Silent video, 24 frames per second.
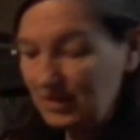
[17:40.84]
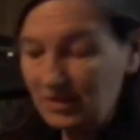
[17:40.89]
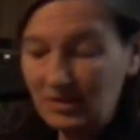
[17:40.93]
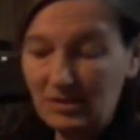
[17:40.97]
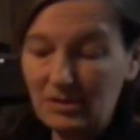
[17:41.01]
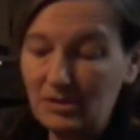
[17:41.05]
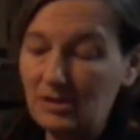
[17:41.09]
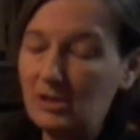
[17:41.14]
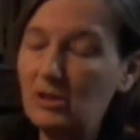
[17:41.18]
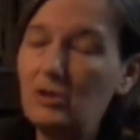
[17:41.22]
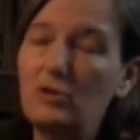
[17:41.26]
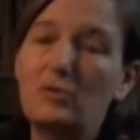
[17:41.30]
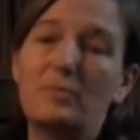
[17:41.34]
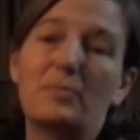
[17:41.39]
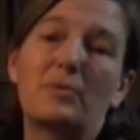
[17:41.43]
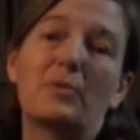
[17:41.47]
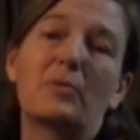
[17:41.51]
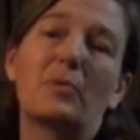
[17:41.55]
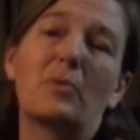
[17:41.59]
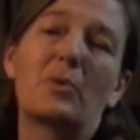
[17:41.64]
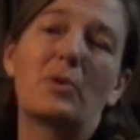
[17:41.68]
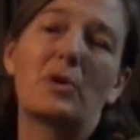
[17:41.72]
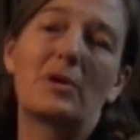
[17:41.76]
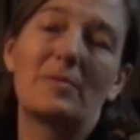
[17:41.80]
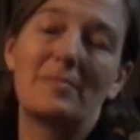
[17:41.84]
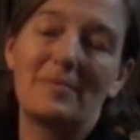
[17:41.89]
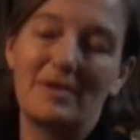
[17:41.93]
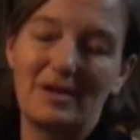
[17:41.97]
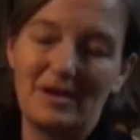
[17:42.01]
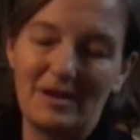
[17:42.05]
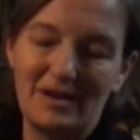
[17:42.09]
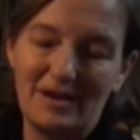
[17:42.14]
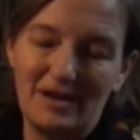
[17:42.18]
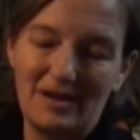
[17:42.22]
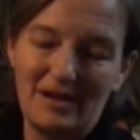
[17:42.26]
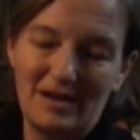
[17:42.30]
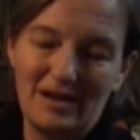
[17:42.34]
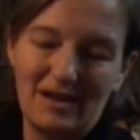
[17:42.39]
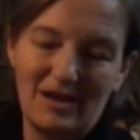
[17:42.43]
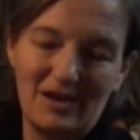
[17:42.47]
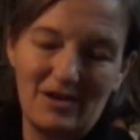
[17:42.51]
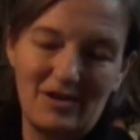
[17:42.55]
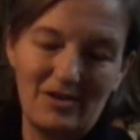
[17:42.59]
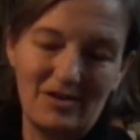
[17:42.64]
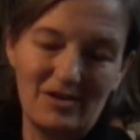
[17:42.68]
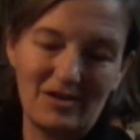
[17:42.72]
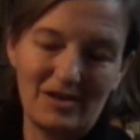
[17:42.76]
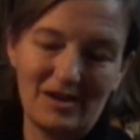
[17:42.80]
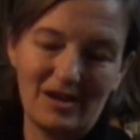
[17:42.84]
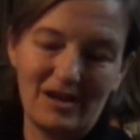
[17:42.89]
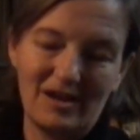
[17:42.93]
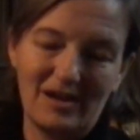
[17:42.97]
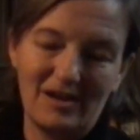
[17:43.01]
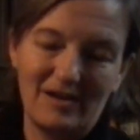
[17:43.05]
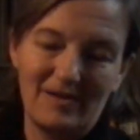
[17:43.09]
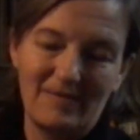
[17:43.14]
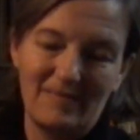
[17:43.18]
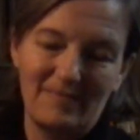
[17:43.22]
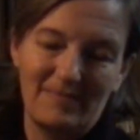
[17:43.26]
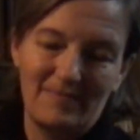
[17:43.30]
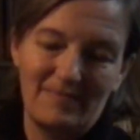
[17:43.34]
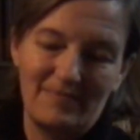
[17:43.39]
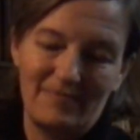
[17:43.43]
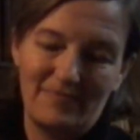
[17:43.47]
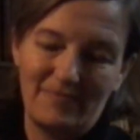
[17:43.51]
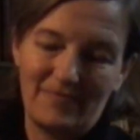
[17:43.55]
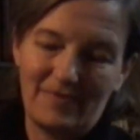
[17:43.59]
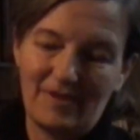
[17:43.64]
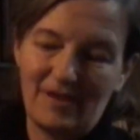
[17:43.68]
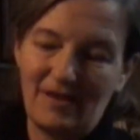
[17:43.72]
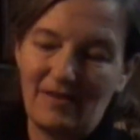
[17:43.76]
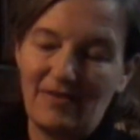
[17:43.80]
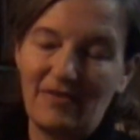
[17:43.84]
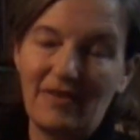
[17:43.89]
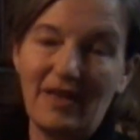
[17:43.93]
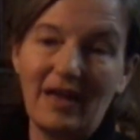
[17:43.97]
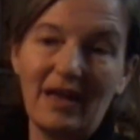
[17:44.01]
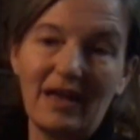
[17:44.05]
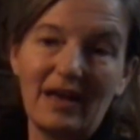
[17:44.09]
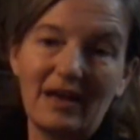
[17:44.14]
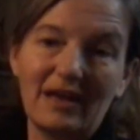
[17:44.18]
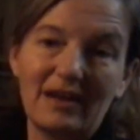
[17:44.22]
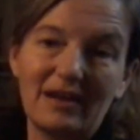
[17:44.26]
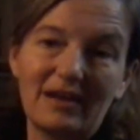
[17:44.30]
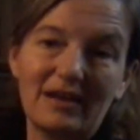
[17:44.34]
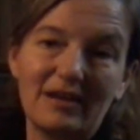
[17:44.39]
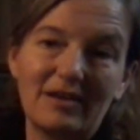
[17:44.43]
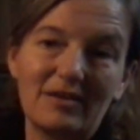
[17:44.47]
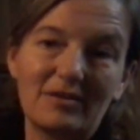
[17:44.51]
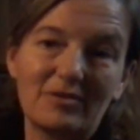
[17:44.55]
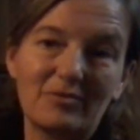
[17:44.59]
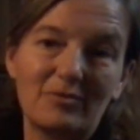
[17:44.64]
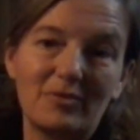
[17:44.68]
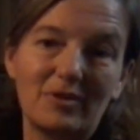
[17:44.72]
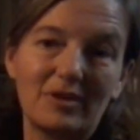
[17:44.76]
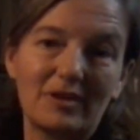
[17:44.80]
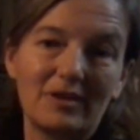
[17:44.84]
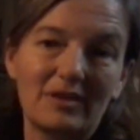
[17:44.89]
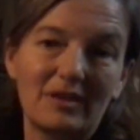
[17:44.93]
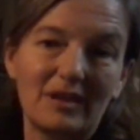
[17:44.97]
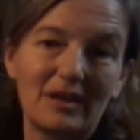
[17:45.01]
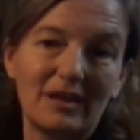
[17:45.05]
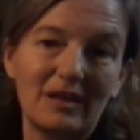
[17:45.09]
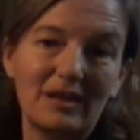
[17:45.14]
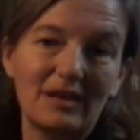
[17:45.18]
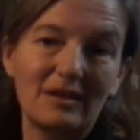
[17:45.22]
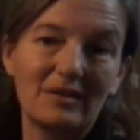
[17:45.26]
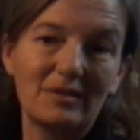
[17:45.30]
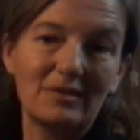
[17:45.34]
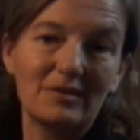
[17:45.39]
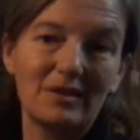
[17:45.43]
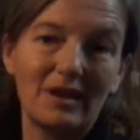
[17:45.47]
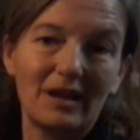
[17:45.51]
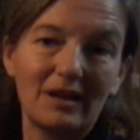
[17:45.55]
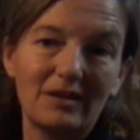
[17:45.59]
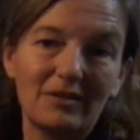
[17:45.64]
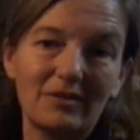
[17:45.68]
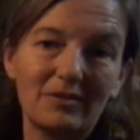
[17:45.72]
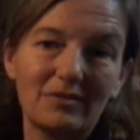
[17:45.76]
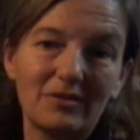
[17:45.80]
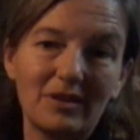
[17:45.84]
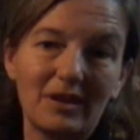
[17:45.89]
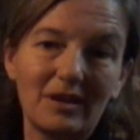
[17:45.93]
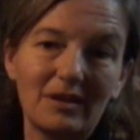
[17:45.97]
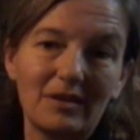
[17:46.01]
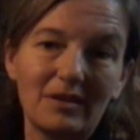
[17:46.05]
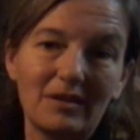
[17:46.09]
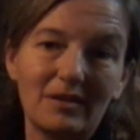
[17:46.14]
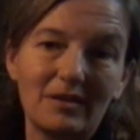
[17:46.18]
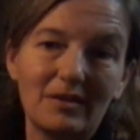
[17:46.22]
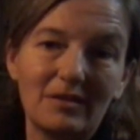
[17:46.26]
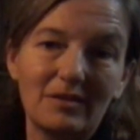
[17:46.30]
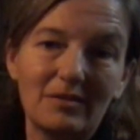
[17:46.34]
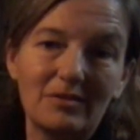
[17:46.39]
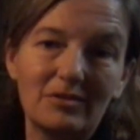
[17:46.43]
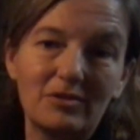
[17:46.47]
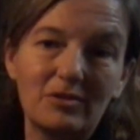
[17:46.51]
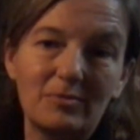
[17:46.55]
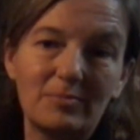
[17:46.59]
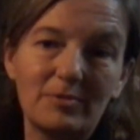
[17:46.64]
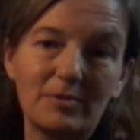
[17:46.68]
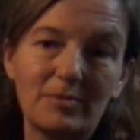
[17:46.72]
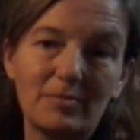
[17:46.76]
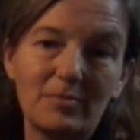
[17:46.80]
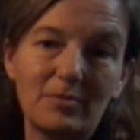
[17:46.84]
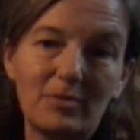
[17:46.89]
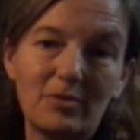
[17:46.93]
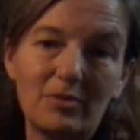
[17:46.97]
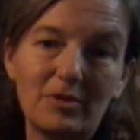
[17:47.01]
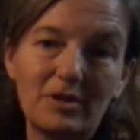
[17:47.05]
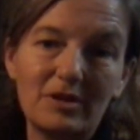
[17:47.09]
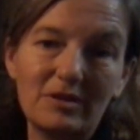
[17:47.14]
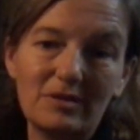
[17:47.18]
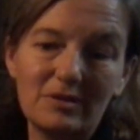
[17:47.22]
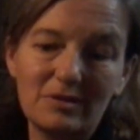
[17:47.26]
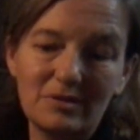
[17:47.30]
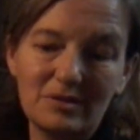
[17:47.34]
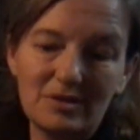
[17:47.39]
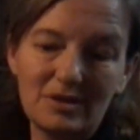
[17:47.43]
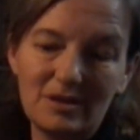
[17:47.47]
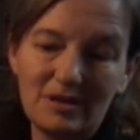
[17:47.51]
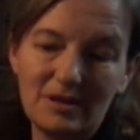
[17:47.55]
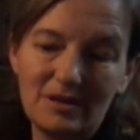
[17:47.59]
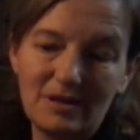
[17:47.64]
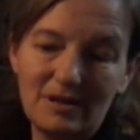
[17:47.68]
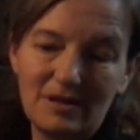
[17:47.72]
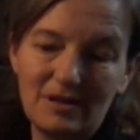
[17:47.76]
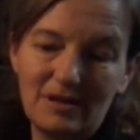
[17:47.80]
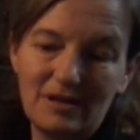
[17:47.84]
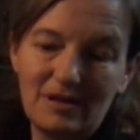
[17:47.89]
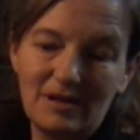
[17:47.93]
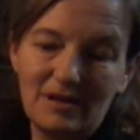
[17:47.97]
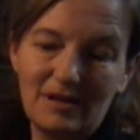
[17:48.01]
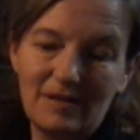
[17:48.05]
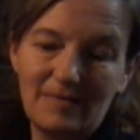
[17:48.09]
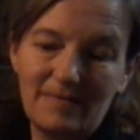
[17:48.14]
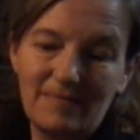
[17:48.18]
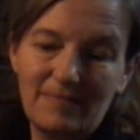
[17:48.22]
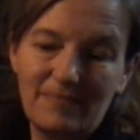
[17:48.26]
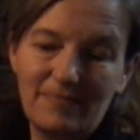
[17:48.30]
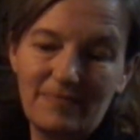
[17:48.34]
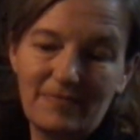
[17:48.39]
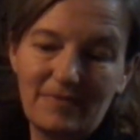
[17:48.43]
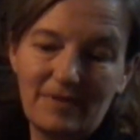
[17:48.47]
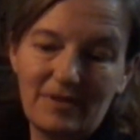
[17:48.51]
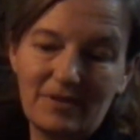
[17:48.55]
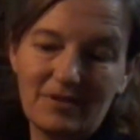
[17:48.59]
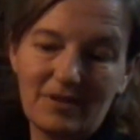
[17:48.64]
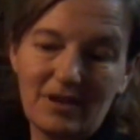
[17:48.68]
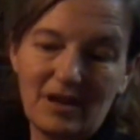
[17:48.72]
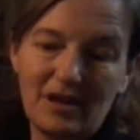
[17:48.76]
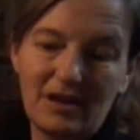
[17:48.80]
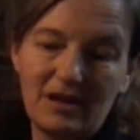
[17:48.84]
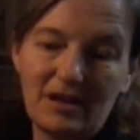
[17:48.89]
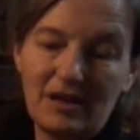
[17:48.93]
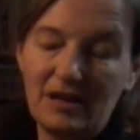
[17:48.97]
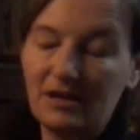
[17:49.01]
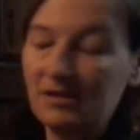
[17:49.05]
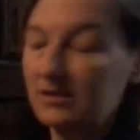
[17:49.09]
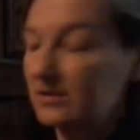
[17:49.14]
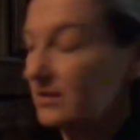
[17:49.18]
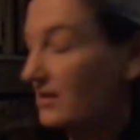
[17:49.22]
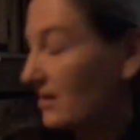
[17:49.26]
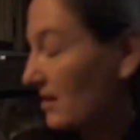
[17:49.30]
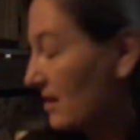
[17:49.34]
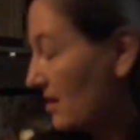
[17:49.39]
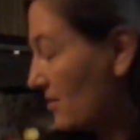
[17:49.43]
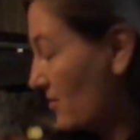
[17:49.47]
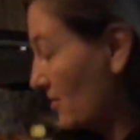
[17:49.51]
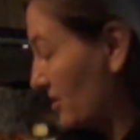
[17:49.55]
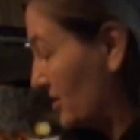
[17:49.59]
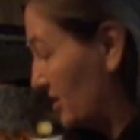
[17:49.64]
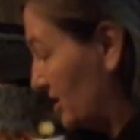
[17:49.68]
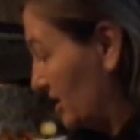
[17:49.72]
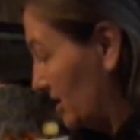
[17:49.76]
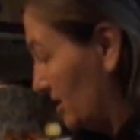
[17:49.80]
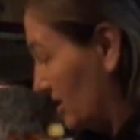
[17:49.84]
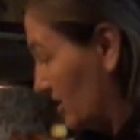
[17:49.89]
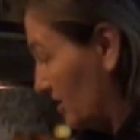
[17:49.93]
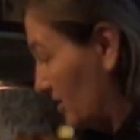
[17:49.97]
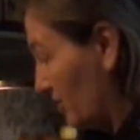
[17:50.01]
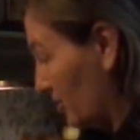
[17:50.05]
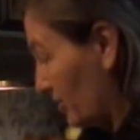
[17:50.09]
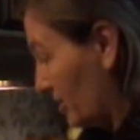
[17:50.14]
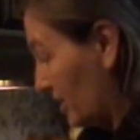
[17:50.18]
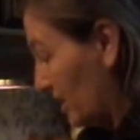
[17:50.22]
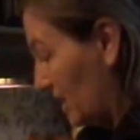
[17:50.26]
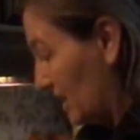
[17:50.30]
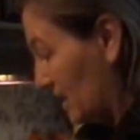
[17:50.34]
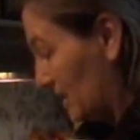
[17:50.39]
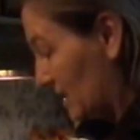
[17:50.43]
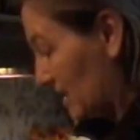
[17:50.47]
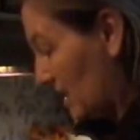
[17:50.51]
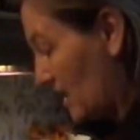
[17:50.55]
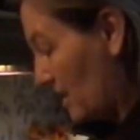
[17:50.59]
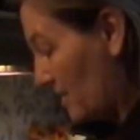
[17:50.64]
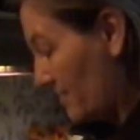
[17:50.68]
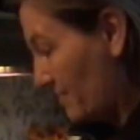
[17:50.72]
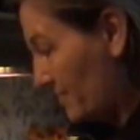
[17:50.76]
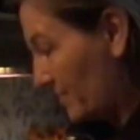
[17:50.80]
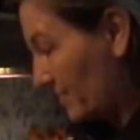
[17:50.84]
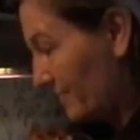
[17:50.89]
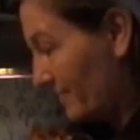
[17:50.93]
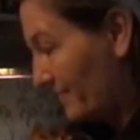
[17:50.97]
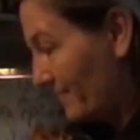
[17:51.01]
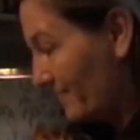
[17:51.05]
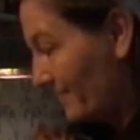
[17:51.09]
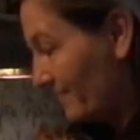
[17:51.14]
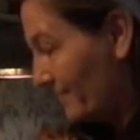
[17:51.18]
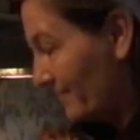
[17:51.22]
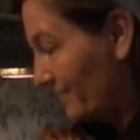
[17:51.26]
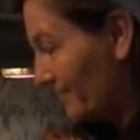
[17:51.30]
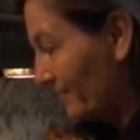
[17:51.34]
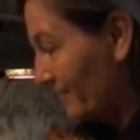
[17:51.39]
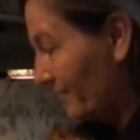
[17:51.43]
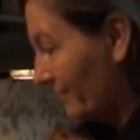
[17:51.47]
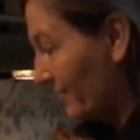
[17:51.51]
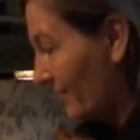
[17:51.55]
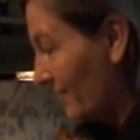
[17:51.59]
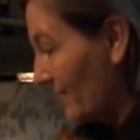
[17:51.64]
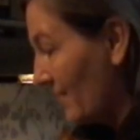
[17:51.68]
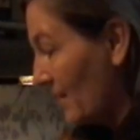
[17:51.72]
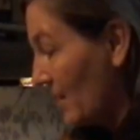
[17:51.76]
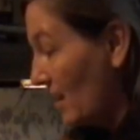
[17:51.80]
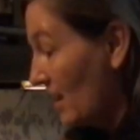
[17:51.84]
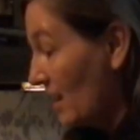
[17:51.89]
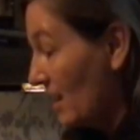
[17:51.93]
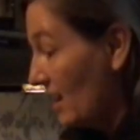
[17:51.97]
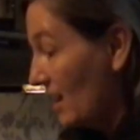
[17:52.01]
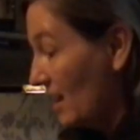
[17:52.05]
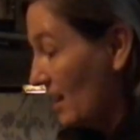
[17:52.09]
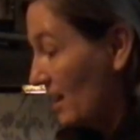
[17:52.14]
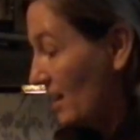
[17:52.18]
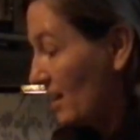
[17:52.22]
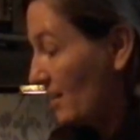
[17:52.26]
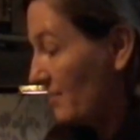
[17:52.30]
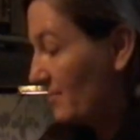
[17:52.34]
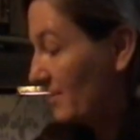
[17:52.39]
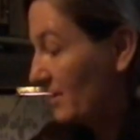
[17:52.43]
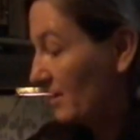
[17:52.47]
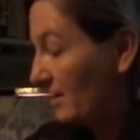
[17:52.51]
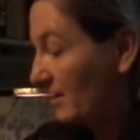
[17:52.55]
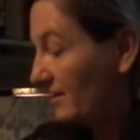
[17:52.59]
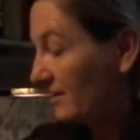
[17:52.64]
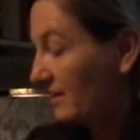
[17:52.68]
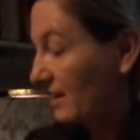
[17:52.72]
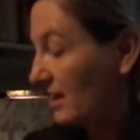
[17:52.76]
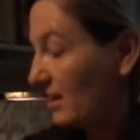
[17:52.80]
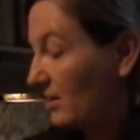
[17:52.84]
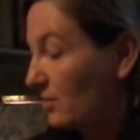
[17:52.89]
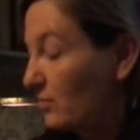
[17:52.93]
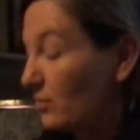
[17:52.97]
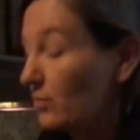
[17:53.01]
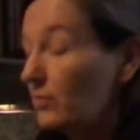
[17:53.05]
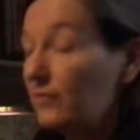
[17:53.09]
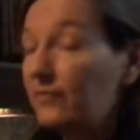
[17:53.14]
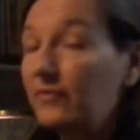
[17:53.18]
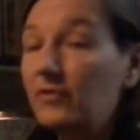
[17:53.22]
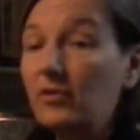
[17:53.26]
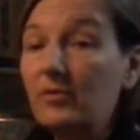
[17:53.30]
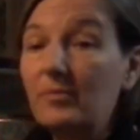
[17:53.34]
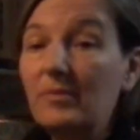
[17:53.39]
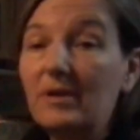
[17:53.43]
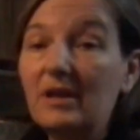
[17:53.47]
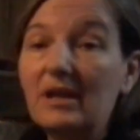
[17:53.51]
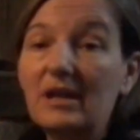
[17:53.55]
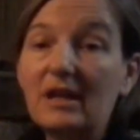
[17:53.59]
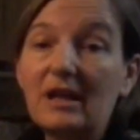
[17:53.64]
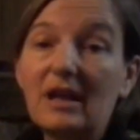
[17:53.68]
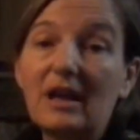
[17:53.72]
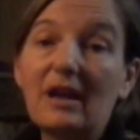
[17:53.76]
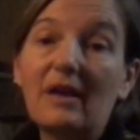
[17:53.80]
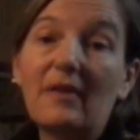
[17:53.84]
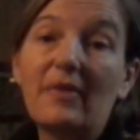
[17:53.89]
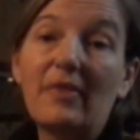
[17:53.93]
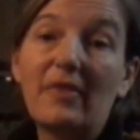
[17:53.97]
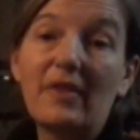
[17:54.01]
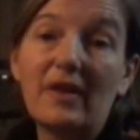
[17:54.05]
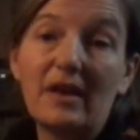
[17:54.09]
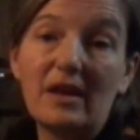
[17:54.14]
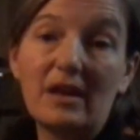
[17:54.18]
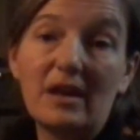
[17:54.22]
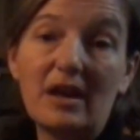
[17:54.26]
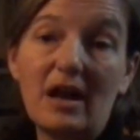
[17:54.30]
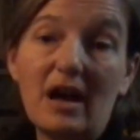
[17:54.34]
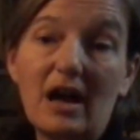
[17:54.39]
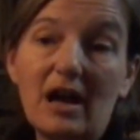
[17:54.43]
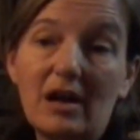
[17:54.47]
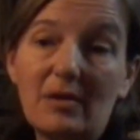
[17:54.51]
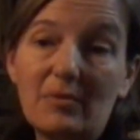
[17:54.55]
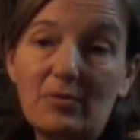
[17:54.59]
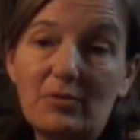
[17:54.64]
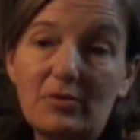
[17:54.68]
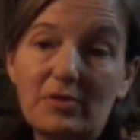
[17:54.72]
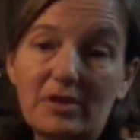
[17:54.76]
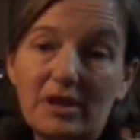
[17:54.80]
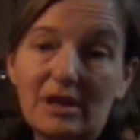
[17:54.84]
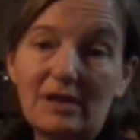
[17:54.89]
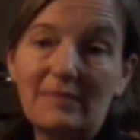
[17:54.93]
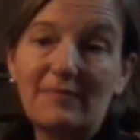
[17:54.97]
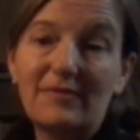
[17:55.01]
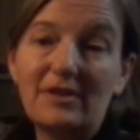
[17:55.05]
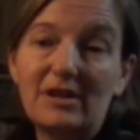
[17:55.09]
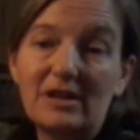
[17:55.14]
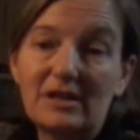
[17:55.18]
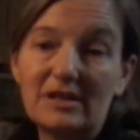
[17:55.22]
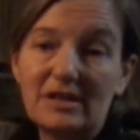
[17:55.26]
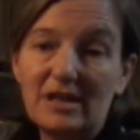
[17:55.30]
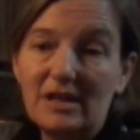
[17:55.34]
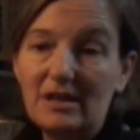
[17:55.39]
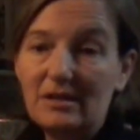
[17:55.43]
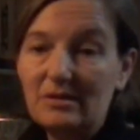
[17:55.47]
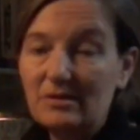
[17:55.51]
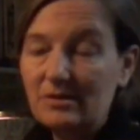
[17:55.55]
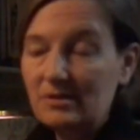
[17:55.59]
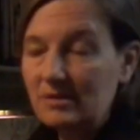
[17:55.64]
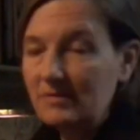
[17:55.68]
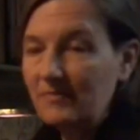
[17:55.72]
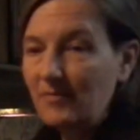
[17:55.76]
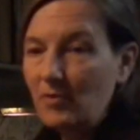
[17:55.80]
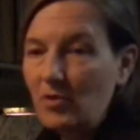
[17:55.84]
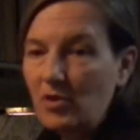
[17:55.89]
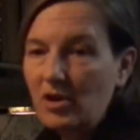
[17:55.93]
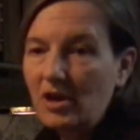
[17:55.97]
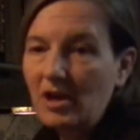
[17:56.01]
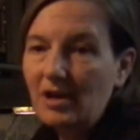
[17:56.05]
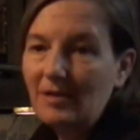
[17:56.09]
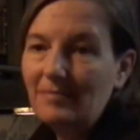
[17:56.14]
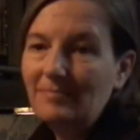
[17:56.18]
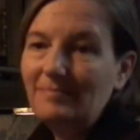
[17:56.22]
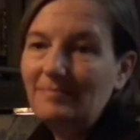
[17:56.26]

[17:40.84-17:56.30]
Super warm. Okay, and that is what the inside looks like. Super moist. It's got a nice crunchy looking top. And I'm going to let that cool for a minute and then I will give it a taste for you.